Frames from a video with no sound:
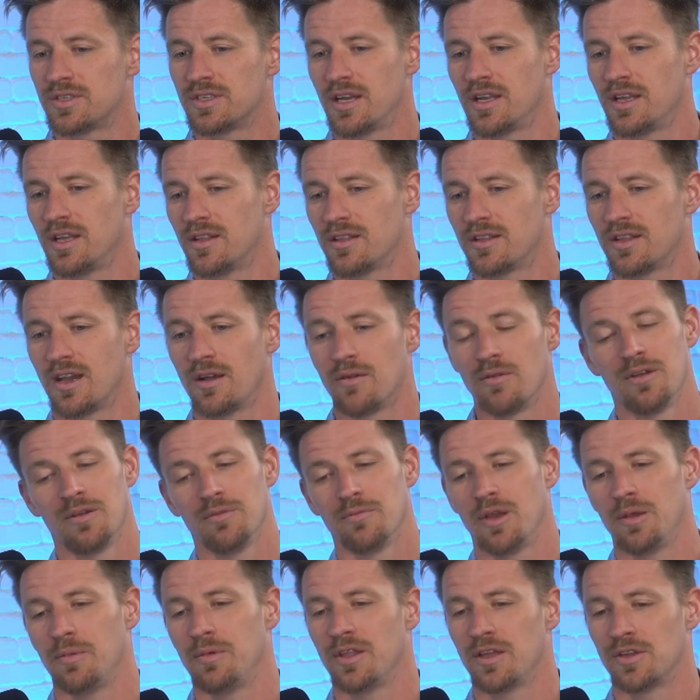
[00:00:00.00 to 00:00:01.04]
study and thought, well,
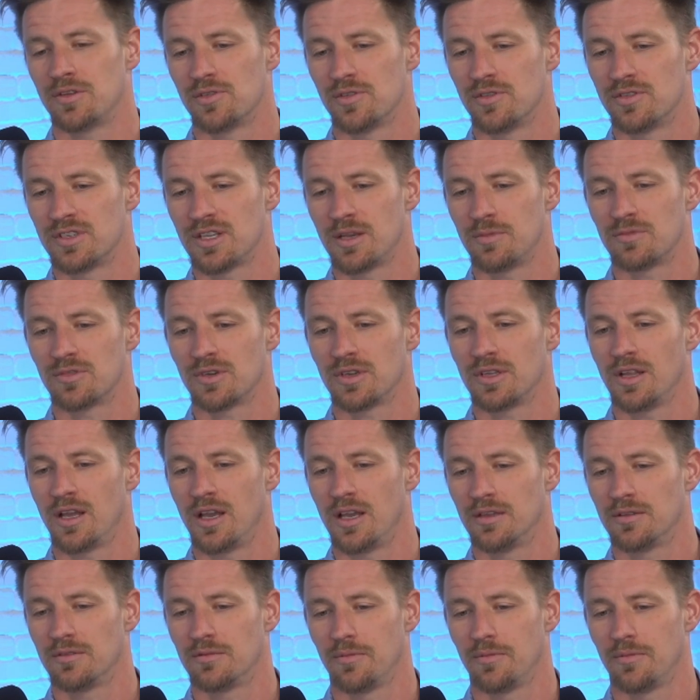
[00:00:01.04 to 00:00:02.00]
maybe they drew the same trend line.